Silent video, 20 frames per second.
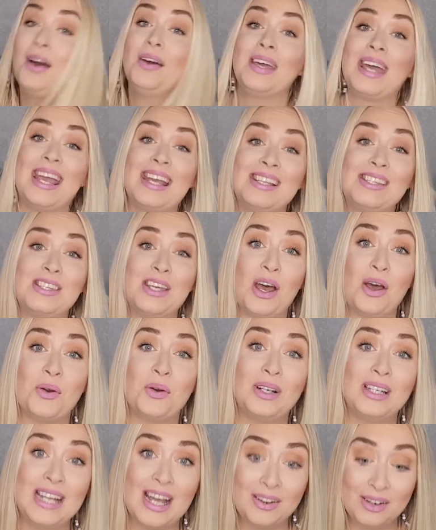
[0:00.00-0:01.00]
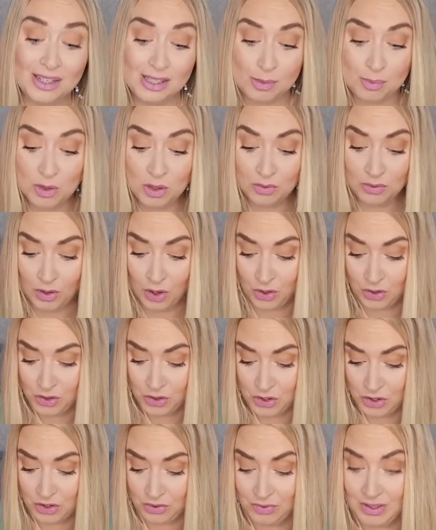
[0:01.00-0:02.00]
Okay, so now let's move on
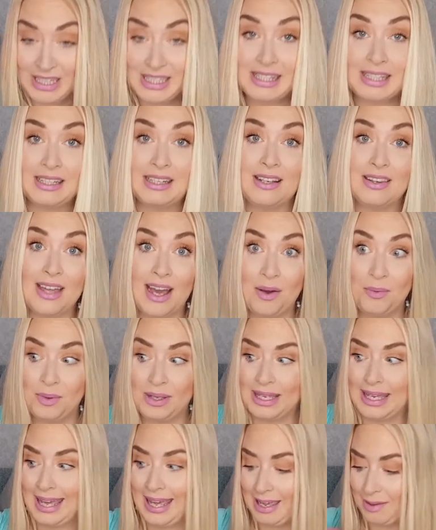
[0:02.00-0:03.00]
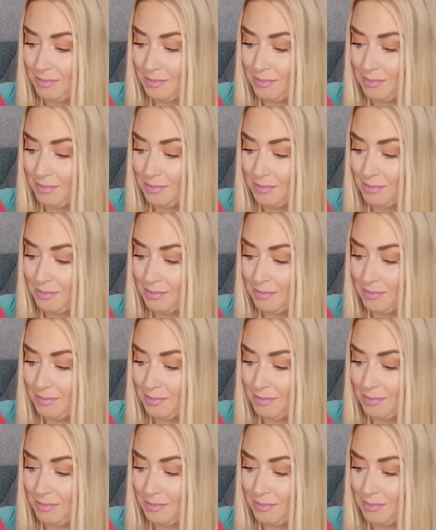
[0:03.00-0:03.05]
to the reason that we came